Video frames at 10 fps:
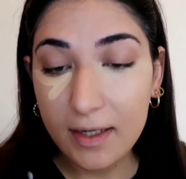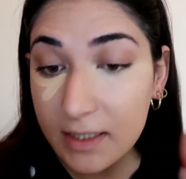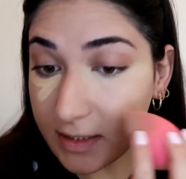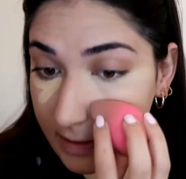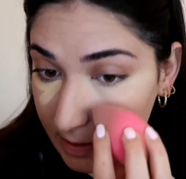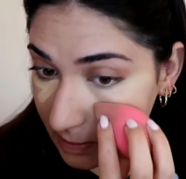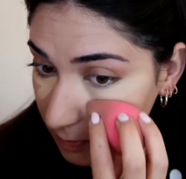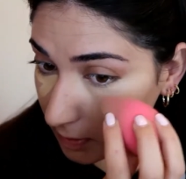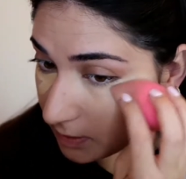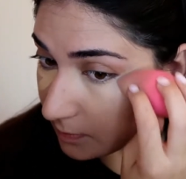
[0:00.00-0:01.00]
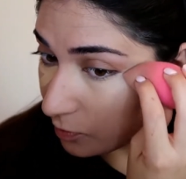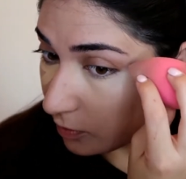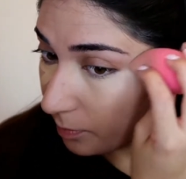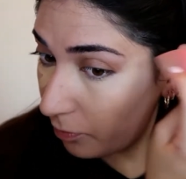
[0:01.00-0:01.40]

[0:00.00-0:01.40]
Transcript: At least this one is more